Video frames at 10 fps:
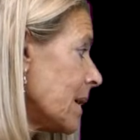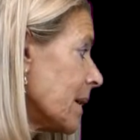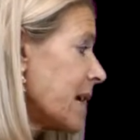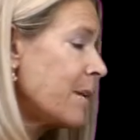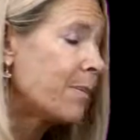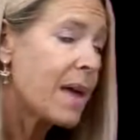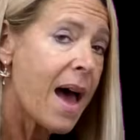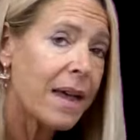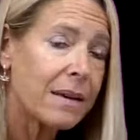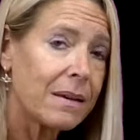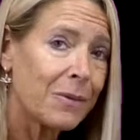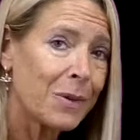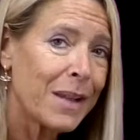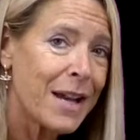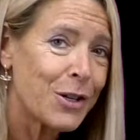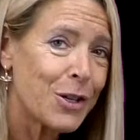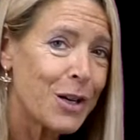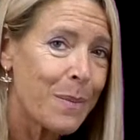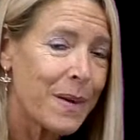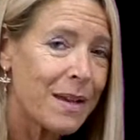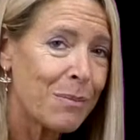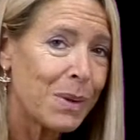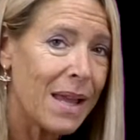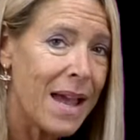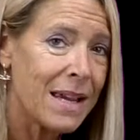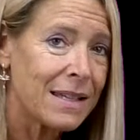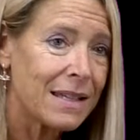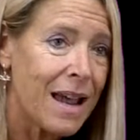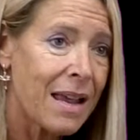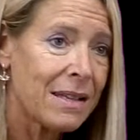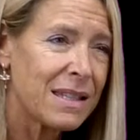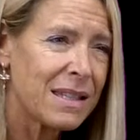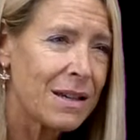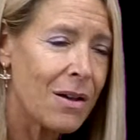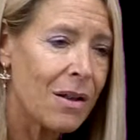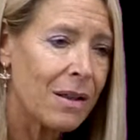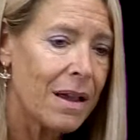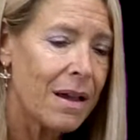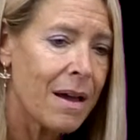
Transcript: keep that relationship in place and still